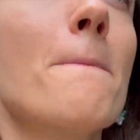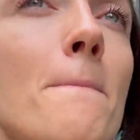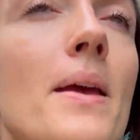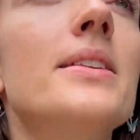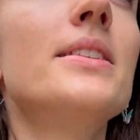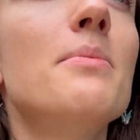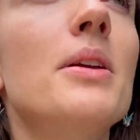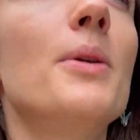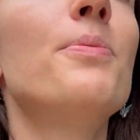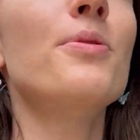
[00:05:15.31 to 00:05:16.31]
a
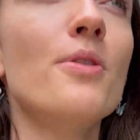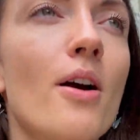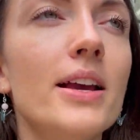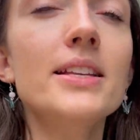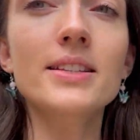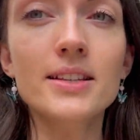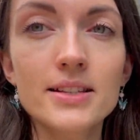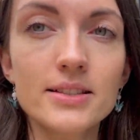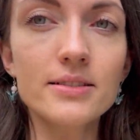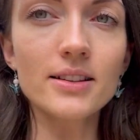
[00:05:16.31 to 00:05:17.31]
similar price
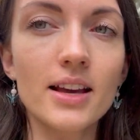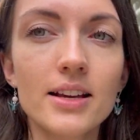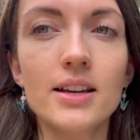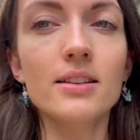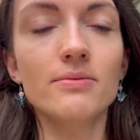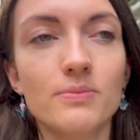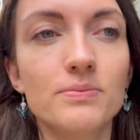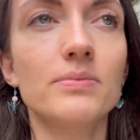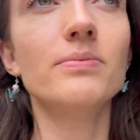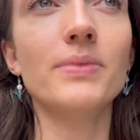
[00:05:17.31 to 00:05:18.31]
as like
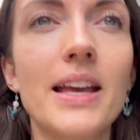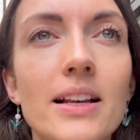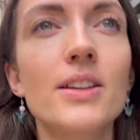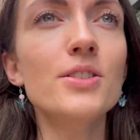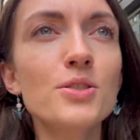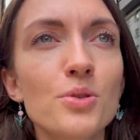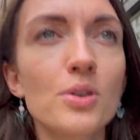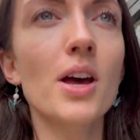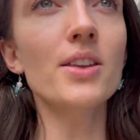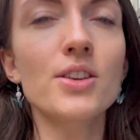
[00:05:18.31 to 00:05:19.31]
England or
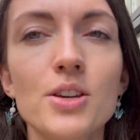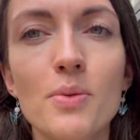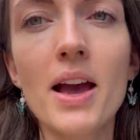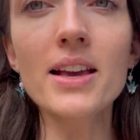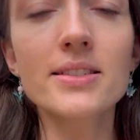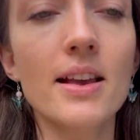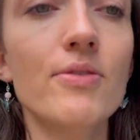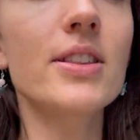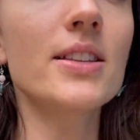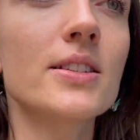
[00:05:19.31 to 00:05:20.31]
like the US.
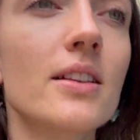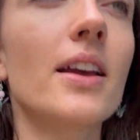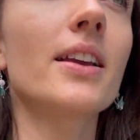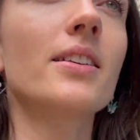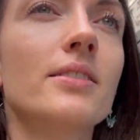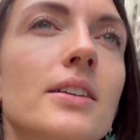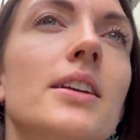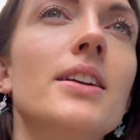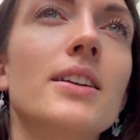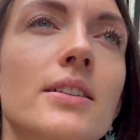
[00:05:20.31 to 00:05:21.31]
Everything's like
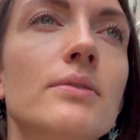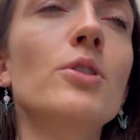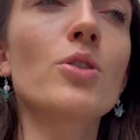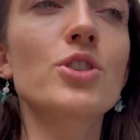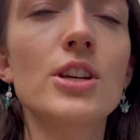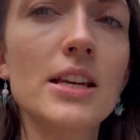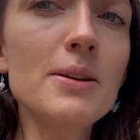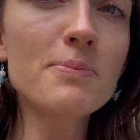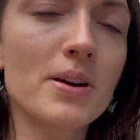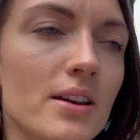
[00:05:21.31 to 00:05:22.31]
not cheap
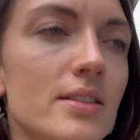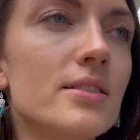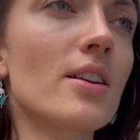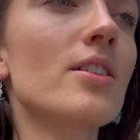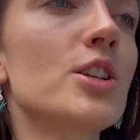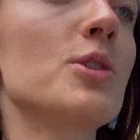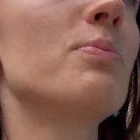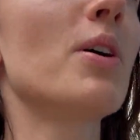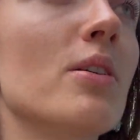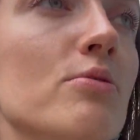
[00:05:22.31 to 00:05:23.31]
as such,
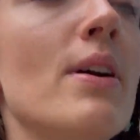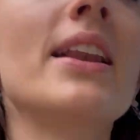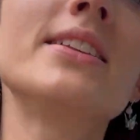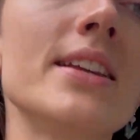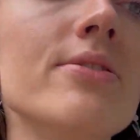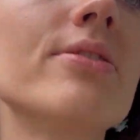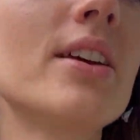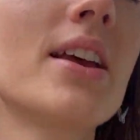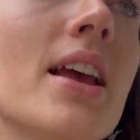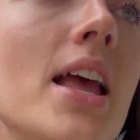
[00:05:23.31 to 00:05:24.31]
but relative.
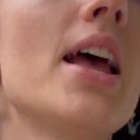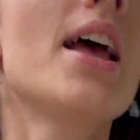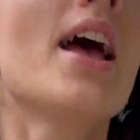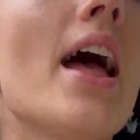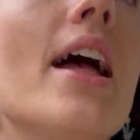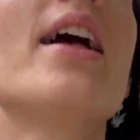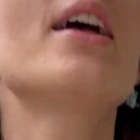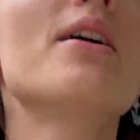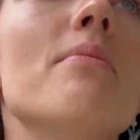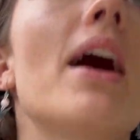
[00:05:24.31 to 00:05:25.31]

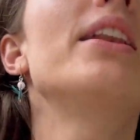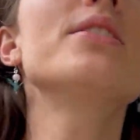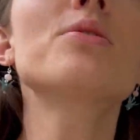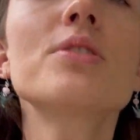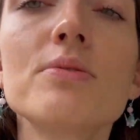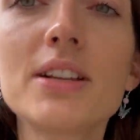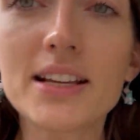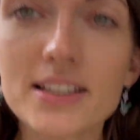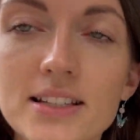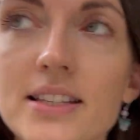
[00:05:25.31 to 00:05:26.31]
And it's also really
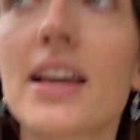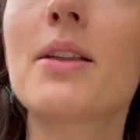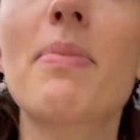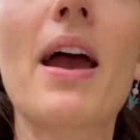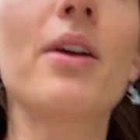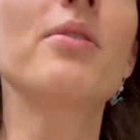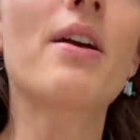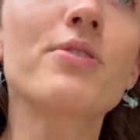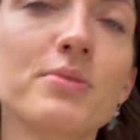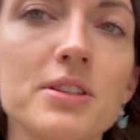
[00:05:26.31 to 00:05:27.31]
easy to get about.
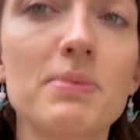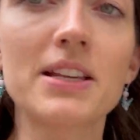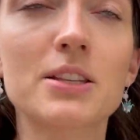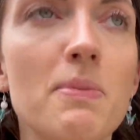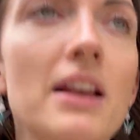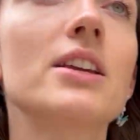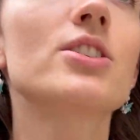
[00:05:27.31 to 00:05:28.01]
Everyone speaks Spanish